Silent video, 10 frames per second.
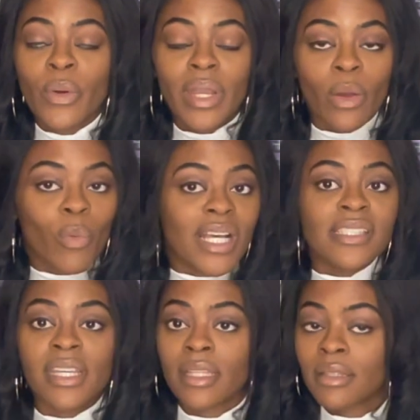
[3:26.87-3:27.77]
And it
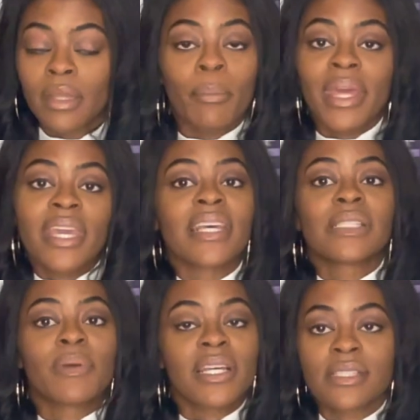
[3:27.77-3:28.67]
wasn't the biggest
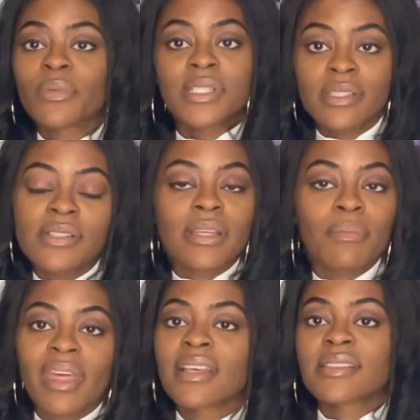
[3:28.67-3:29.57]
because there were still some
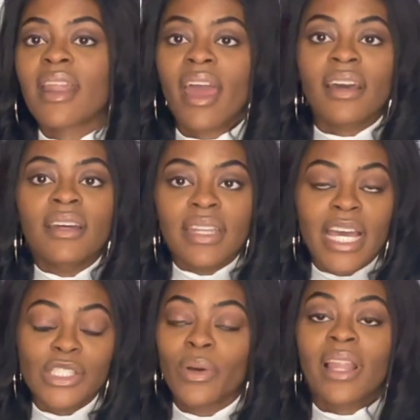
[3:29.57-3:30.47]
things that I could
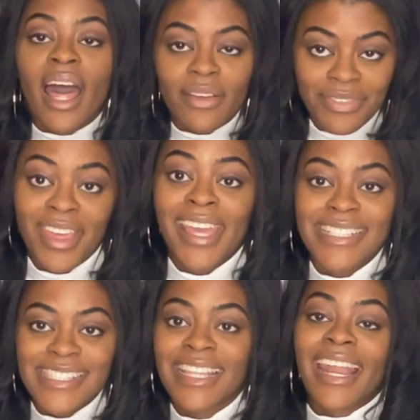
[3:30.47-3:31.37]
not do, a lot of things
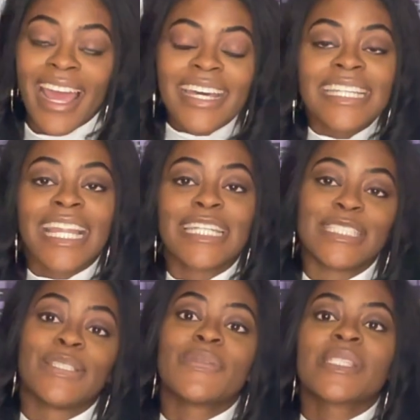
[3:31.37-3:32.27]
that I could not
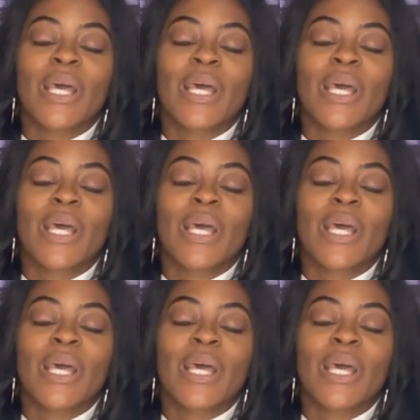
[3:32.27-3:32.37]
do.